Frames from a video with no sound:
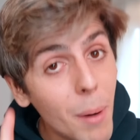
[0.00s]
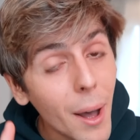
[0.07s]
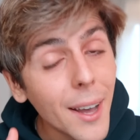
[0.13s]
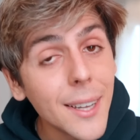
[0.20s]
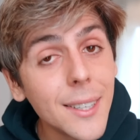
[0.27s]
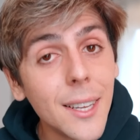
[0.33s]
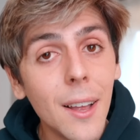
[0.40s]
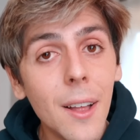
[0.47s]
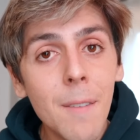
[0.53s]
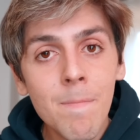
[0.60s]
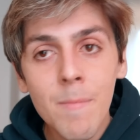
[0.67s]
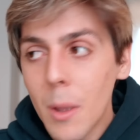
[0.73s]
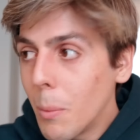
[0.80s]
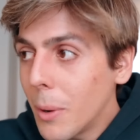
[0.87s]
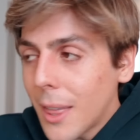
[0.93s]
But
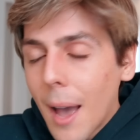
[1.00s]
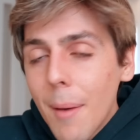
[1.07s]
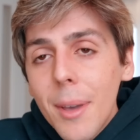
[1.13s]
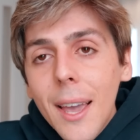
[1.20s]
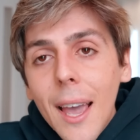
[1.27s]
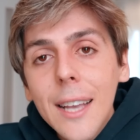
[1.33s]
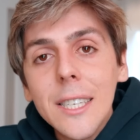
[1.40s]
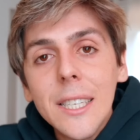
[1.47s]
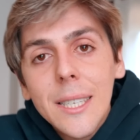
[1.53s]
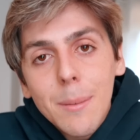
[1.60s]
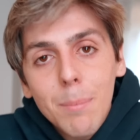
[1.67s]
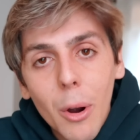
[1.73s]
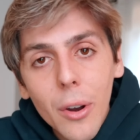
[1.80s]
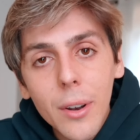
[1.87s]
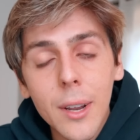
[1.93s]
with having a
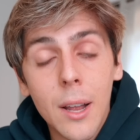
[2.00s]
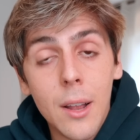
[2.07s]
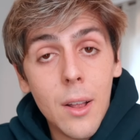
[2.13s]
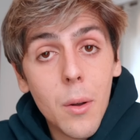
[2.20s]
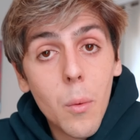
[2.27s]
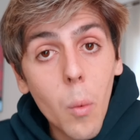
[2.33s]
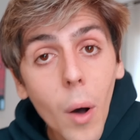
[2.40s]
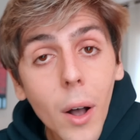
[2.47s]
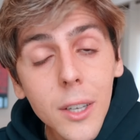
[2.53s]
smart wall